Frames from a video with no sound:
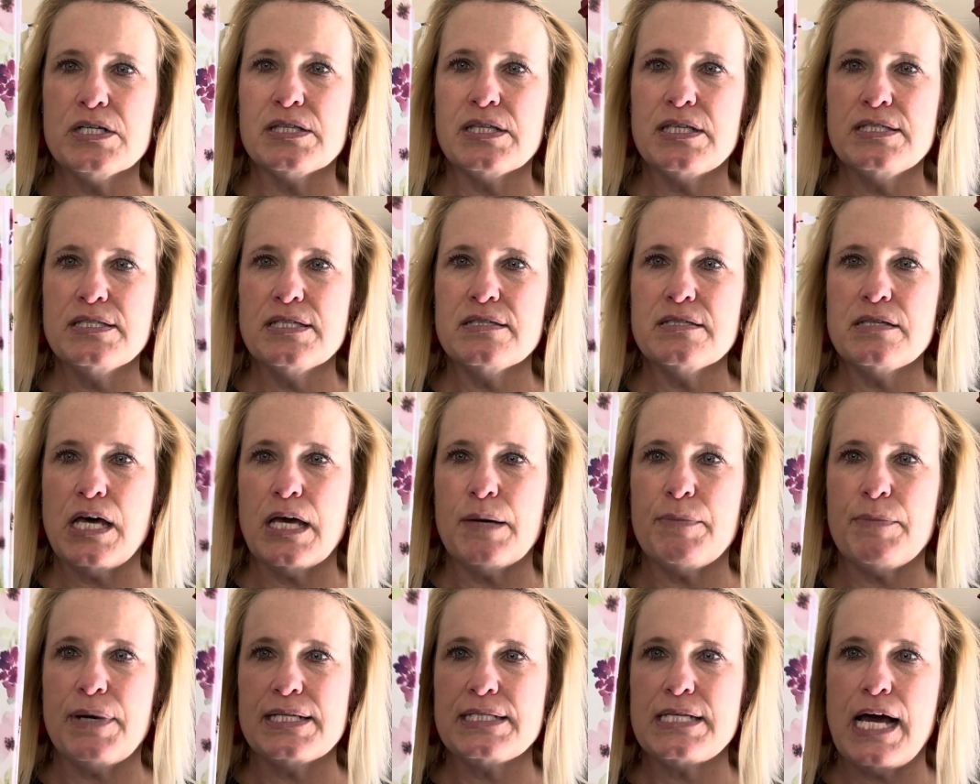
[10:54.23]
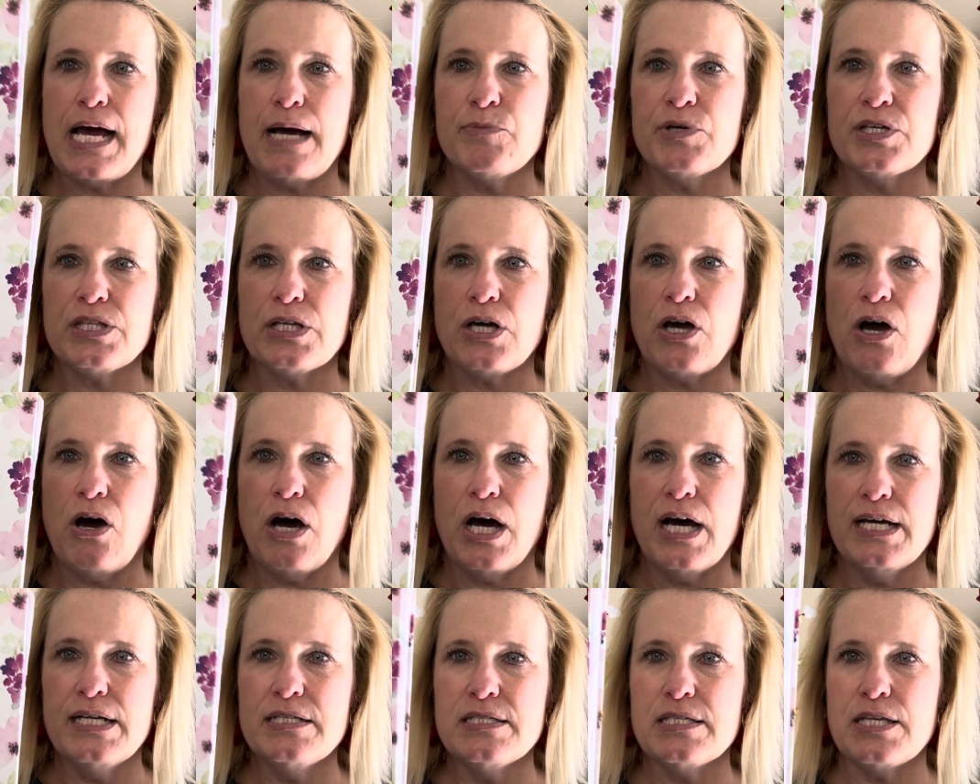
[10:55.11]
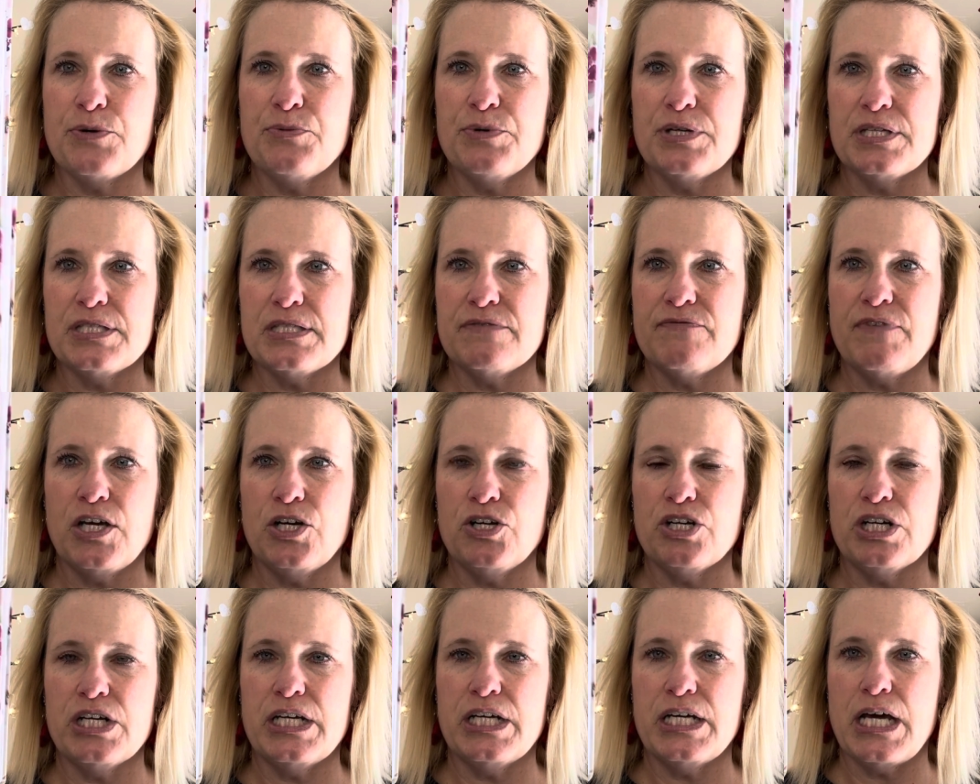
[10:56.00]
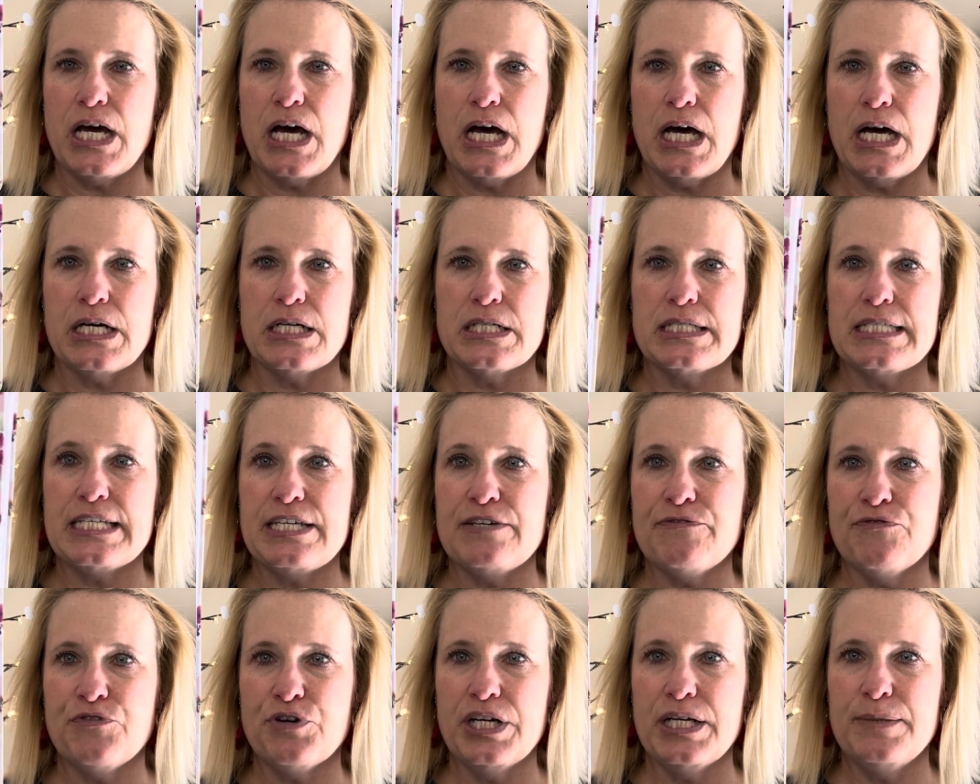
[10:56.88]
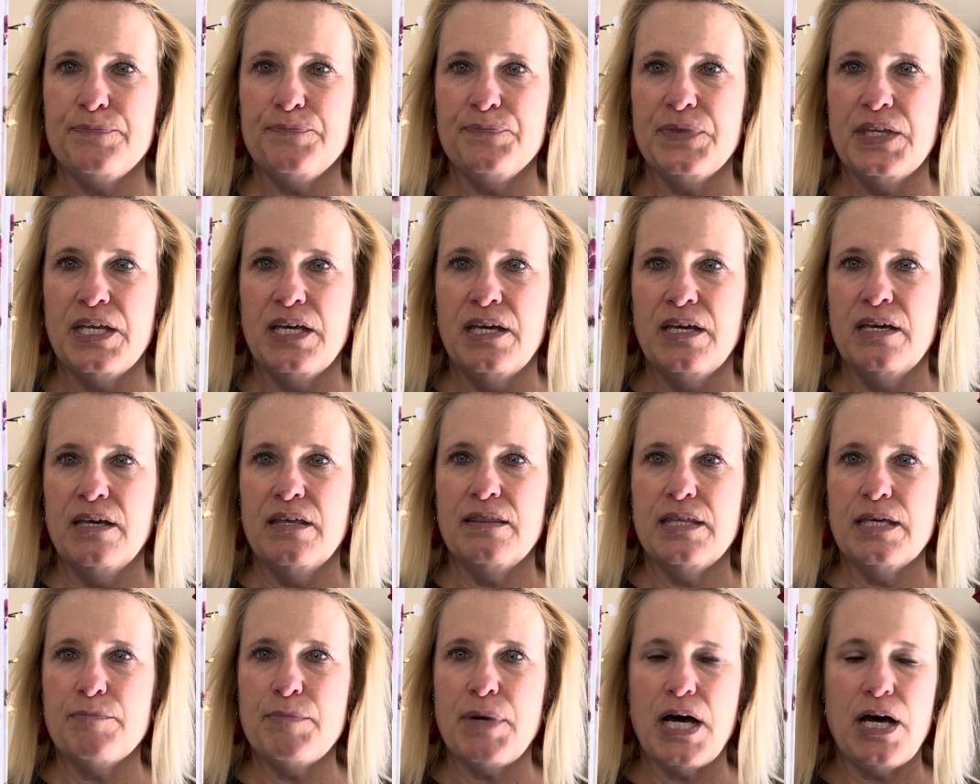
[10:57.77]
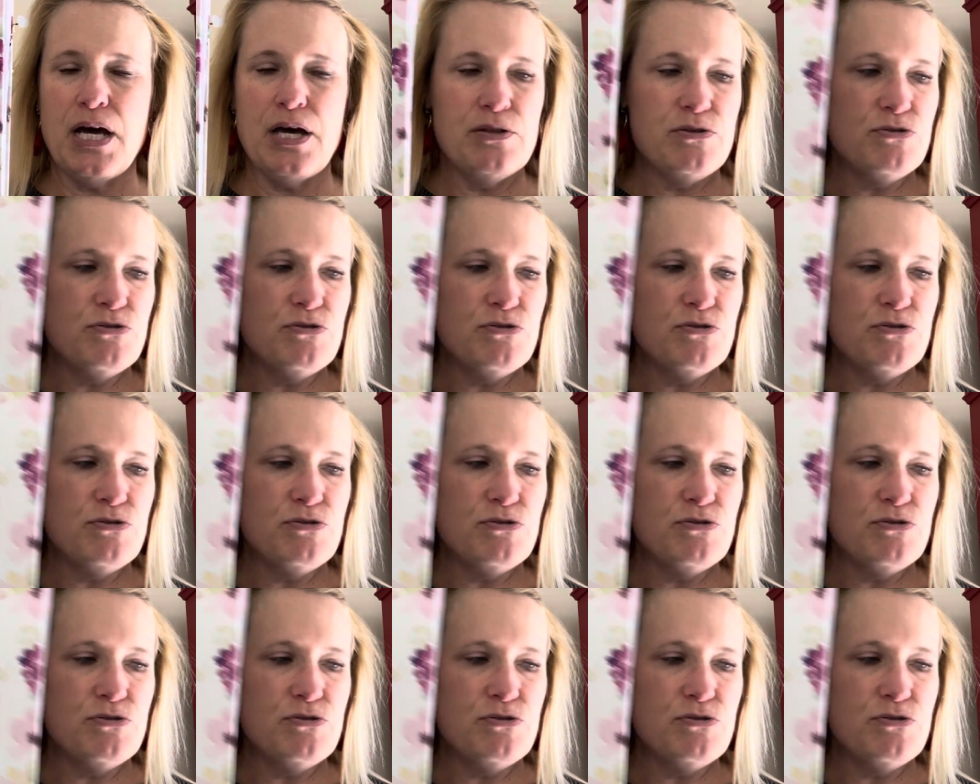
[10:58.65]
This is like my time with God. So it's very different than my other